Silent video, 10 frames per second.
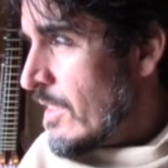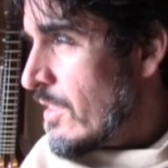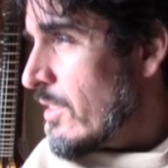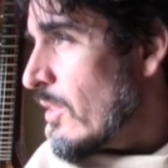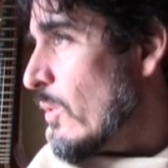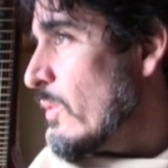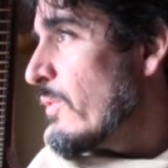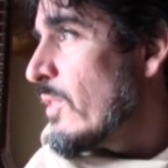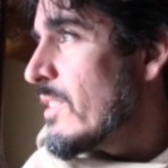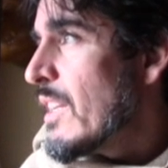So,
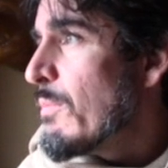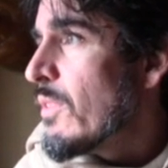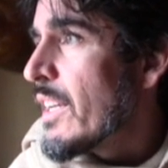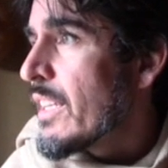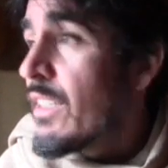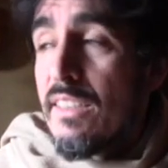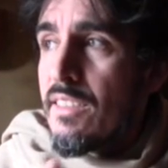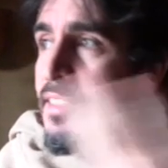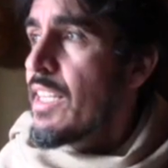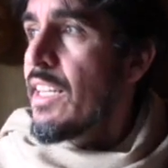for example, like
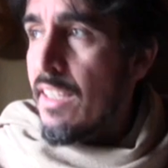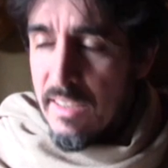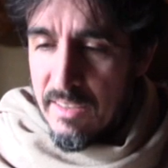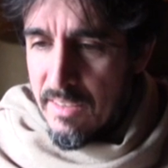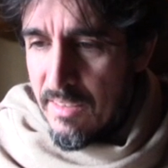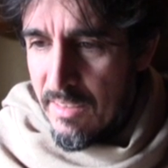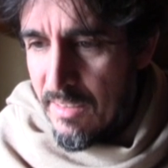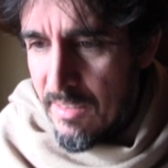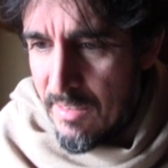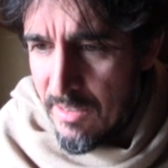seeing
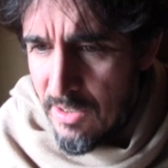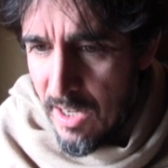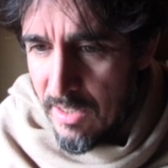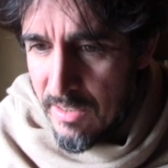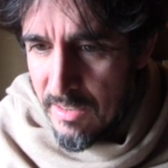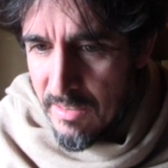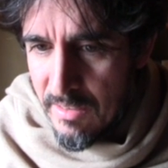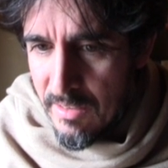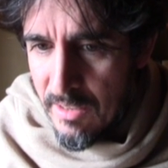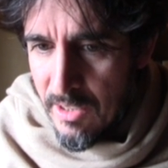the child
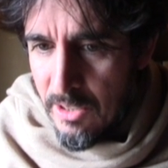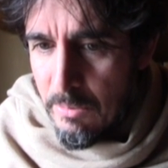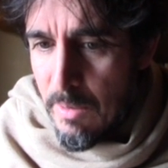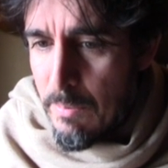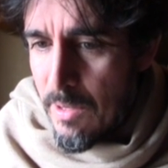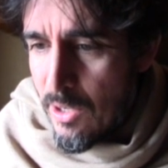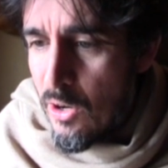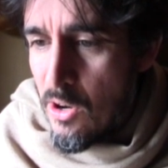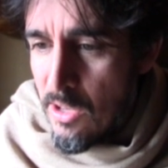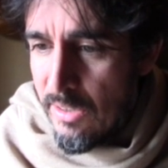might be a
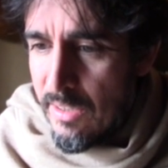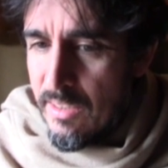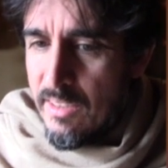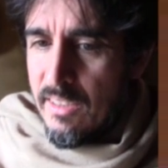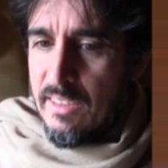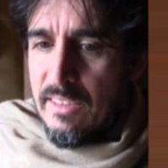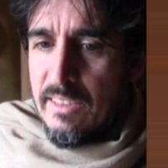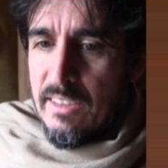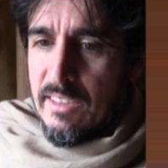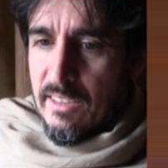cause
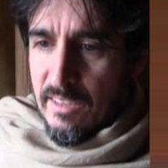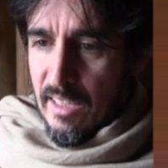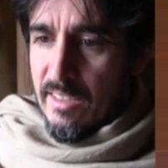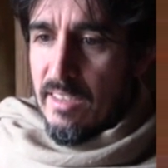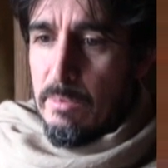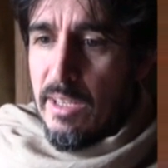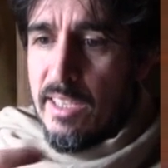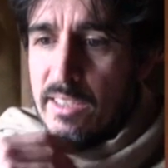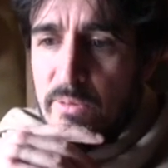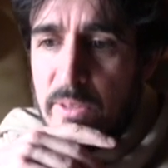that
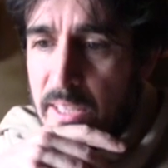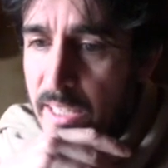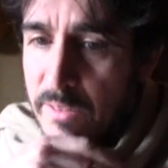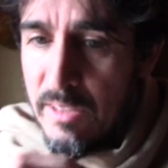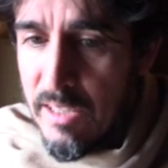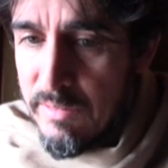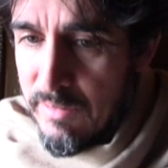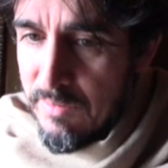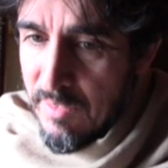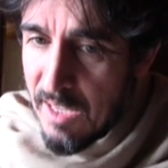stimulates the feeling of love.
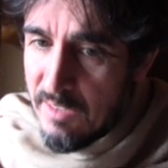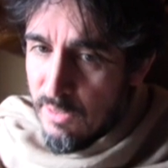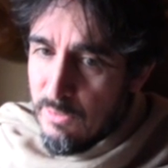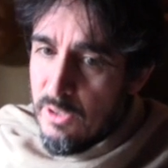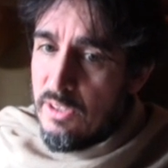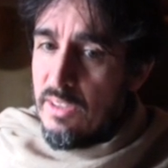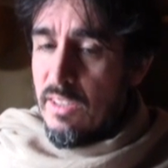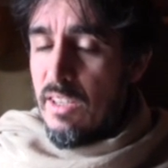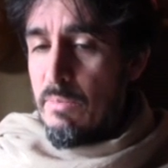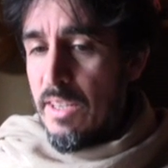That's the
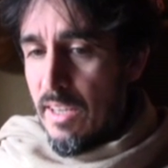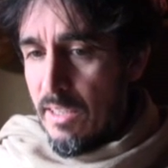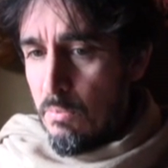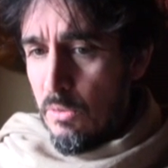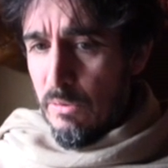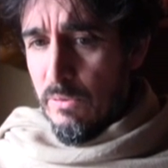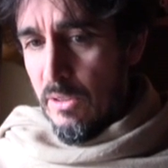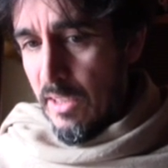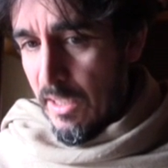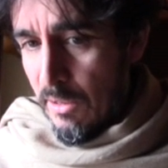first, going to be explored
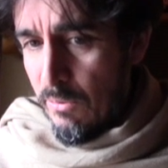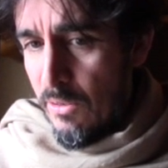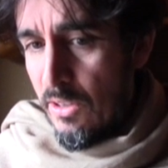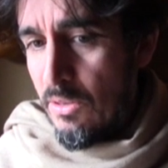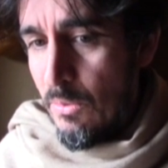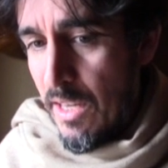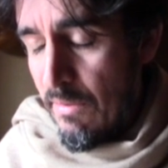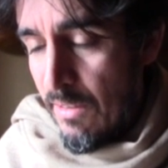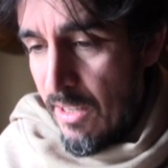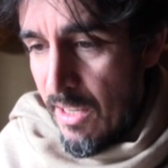fully in the first
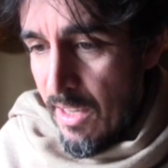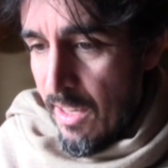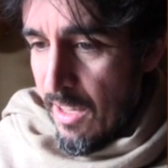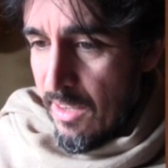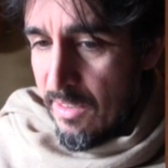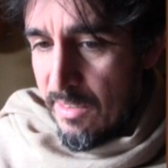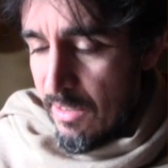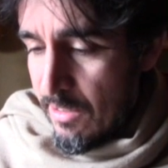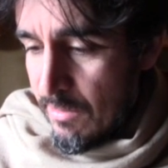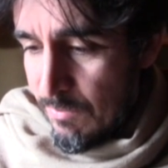wave of the
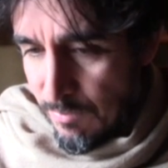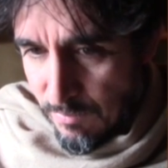Southern